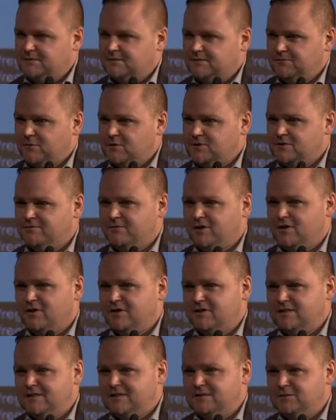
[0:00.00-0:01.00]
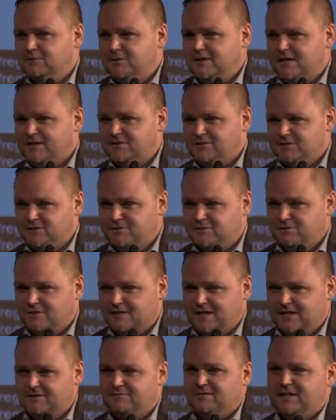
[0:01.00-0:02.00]
First of all, we had to
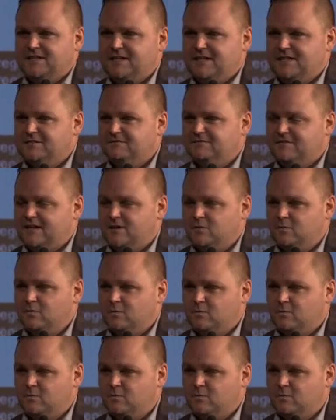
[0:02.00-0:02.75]
kind of identify